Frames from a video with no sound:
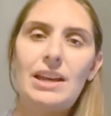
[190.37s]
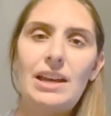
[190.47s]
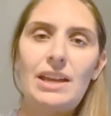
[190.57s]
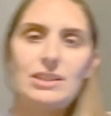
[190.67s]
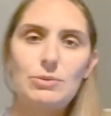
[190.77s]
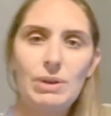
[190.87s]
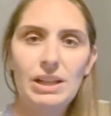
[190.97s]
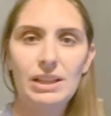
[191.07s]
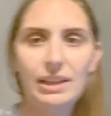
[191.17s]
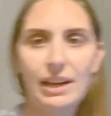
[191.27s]
as
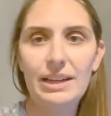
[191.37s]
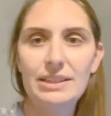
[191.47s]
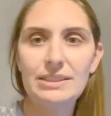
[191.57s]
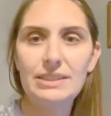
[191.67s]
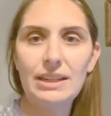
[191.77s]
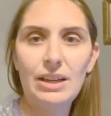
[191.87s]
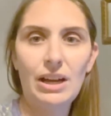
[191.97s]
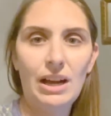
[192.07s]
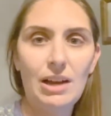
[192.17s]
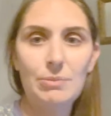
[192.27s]
well as
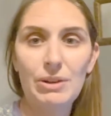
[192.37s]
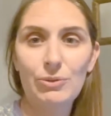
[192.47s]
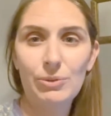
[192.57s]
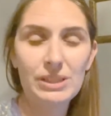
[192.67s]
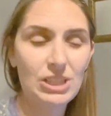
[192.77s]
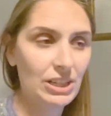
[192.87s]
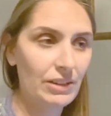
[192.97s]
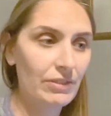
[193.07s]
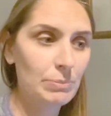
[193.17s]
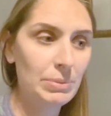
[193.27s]
if we just
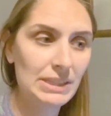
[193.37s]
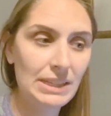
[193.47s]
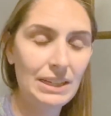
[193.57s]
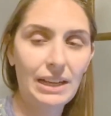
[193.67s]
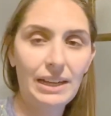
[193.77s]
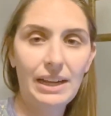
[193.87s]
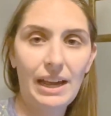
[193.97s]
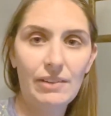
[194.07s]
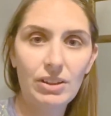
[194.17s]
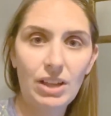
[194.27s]
have a busy night,
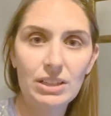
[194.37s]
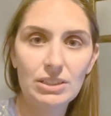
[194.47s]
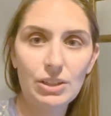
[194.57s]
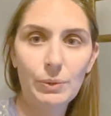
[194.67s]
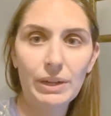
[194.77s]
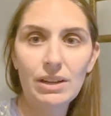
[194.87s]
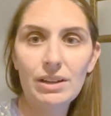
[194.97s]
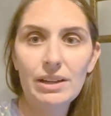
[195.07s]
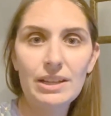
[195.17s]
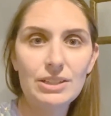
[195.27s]
have a lot going
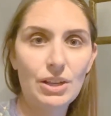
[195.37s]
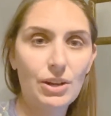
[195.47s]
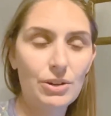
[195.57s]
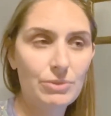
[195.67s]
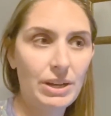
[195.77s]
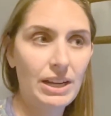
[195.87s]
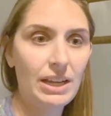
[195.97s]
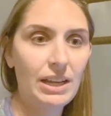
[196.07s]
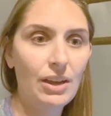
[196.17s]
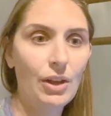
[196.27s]
on, it's
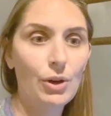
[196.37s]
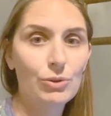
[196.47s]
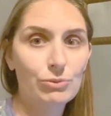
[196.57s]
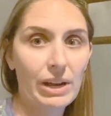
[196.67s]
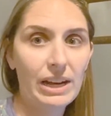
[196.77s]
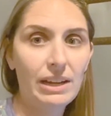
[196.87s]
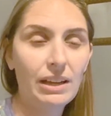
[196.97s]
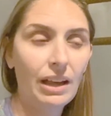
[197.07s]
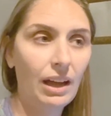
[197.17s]
already ready.